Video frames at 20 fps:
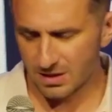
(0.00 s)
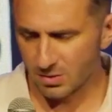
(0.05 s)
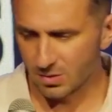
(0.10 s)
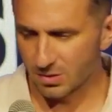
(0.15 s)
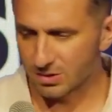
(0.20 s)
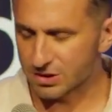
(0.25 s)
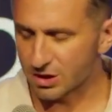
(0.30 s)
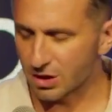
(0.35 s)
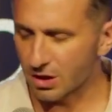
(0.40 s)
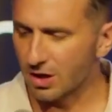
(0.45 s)
You
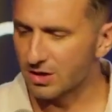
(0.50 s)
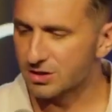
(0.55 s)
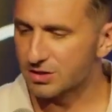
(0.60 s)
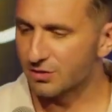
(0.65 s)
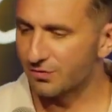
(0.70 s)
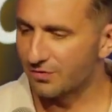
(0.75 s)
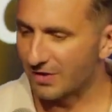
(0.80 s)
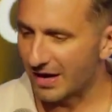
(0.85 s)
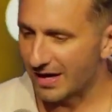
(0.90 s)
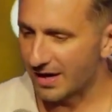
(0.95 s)
were a
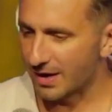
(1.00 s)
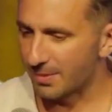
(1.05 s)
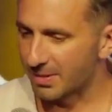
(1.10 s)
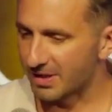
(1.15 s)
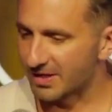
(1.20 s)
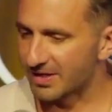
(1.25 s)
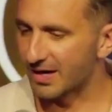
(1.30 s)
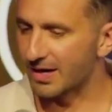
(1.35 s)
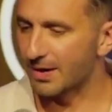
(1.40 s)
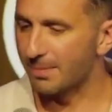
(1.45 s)
surveyor,
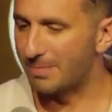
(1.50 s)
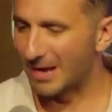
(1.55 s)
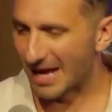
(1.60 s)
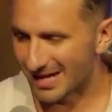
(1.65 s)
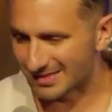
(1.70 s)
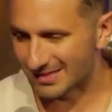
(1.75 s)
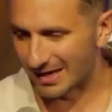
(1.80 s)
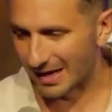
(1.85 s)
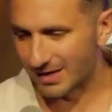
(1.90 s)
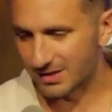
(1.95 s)
but then a
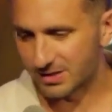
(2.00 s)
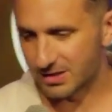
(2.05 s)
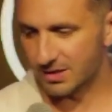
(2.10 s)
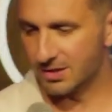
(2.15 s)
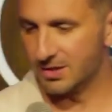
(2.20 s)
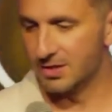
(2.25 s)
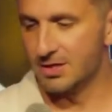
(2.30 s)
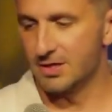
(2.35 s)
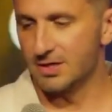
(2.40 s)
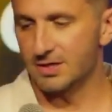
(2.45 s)
bass
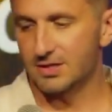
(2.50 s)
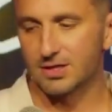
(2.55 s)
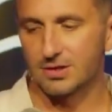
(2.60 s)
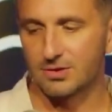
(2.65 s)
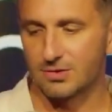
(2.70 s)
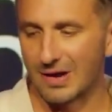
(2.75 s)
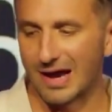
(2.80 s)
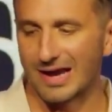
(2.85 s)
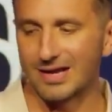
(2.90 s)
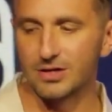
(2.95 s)
agent. The
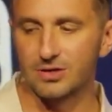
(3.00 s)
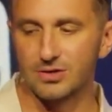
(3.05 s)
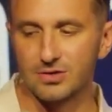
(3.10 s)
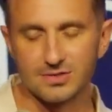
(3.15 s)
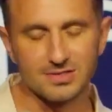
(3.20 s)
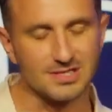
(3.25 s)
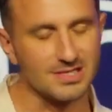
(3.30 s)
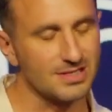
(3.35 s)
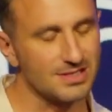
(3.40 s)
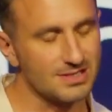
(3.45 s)
great
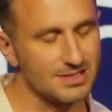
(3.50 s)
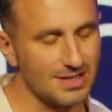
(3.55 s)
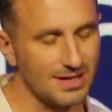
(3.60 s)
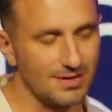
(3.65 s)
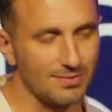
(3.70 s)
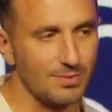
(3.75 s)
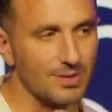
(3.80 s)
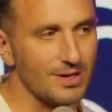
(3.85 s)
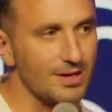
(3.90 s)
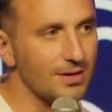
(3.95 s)
news is,
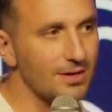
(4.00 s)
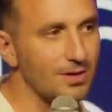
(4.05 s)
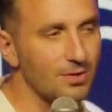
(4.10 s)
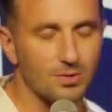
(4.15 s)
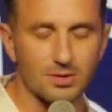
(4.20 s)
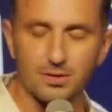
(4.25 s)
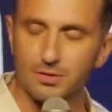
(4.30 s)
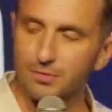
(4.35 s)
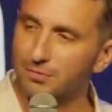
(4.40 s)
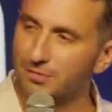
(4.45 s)
Dave, we don't know
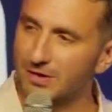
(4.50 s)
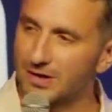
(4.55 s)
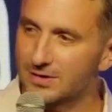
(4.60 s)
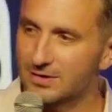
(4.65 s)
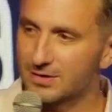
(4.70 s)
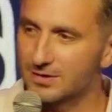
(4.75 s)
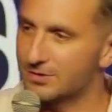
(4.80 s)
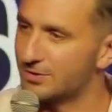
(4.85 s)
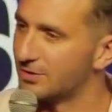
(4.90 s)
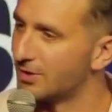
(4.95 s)
what the fuck
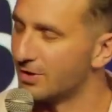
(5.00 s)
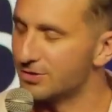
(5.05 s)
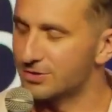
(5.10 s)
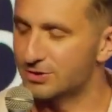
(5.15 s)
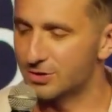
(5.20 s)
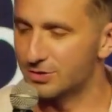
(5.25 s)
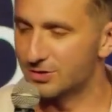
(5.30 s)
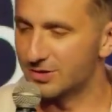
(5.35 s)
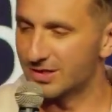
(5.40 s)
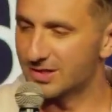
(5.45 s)
those
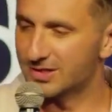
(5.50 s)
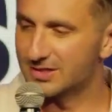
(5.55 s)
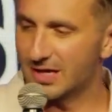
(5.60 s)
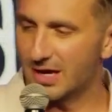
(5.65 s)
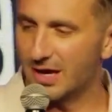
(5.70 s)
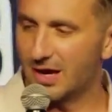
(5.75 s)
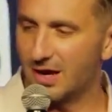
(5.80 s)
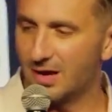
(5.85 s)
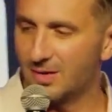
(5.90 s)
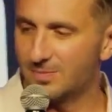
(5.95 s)
two things
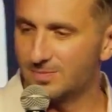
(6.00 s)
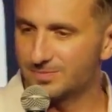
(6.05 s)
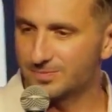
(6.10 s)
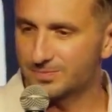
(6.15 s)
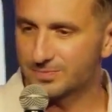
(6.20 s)
are.